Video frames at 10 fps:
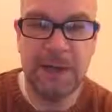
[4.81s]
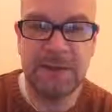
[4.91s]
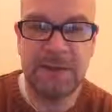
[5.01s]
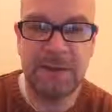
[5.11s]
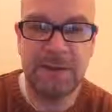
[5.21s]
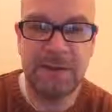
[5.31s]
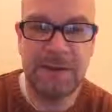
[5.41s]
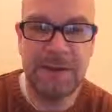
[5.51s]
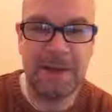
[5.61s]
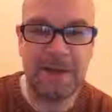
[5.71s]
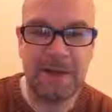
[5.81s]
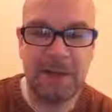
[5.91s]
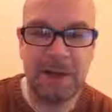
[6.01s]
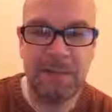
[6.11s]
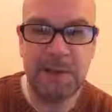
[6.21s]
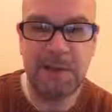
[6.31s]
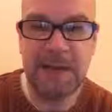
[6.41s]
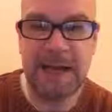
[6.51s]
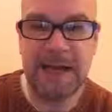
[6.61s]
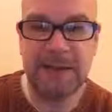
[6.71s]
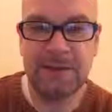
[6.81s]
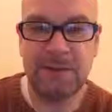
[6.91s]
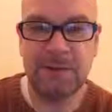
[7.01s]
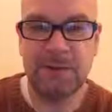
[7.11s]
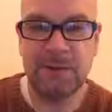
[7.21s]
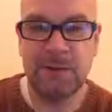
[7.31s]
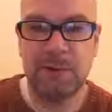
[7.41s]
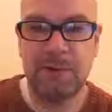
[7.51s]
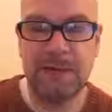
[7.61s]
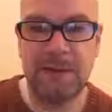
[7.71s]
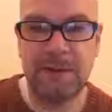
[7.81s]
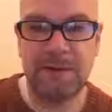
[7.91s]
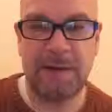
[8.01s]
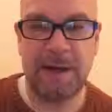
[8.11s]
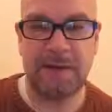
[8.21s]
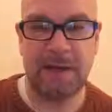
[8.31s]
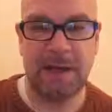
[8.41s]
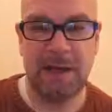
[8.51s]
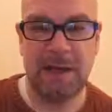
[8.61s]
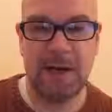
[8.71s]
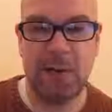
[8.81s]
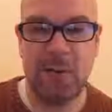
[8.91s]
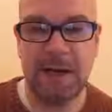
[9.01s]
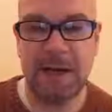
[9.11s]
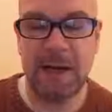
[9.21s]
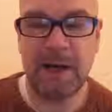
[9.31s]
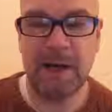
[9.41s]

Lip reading: So this is where we look at social media throughout the week.